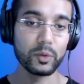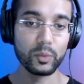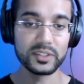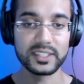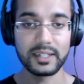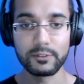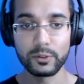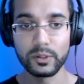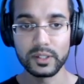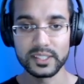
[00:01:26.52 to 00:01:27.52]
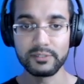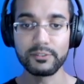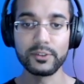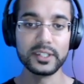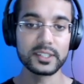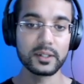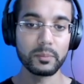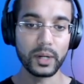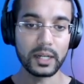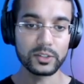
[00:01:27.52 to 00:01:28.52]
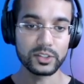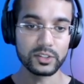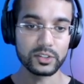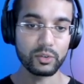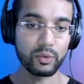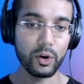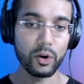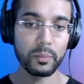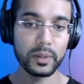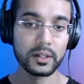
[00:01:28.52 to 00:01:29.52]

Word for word: with several different browsers, Chrome,